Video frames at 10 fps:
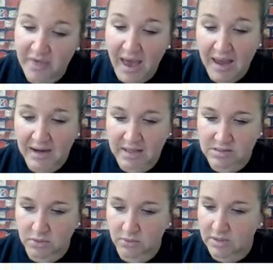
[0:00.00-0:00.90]
that
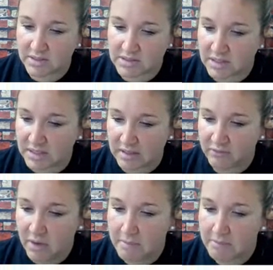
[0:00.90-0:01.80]
is going to give
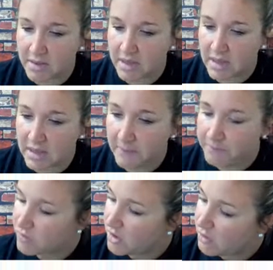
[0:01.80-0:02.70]
me
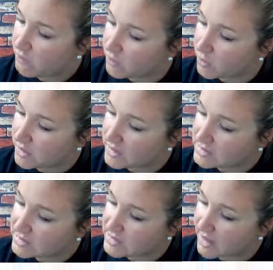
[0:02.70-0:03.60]

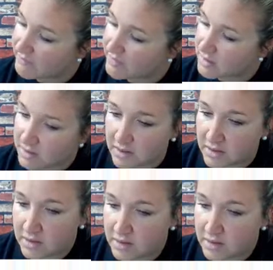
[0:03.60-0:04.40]
47%.